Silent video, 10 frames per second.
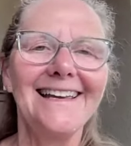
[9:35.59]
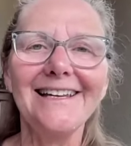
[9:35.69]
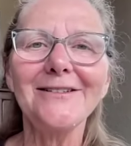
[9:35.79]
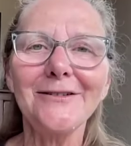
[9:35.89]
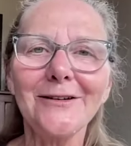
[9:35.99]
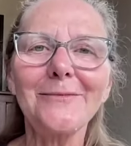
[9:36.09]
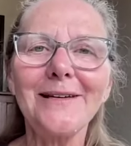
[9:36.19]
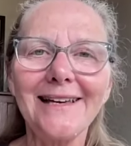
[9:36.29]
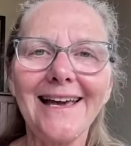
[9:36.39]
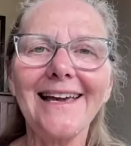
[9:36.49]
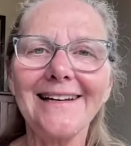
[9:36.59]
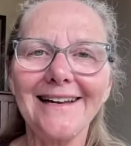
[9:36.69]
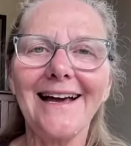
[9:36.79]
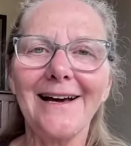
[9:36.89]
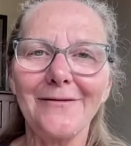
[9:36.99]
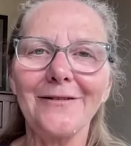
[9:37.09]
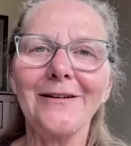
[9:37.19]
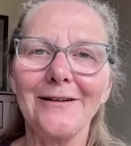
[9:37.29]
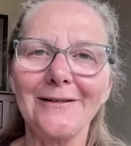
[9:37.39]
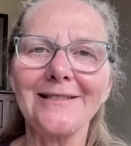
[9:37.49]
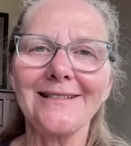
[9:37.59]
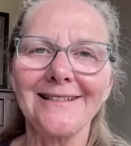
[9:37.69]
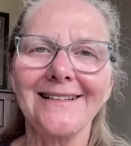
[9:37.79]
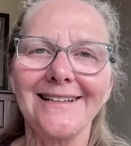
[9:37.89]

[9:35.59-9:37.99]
It took me 8.5 years.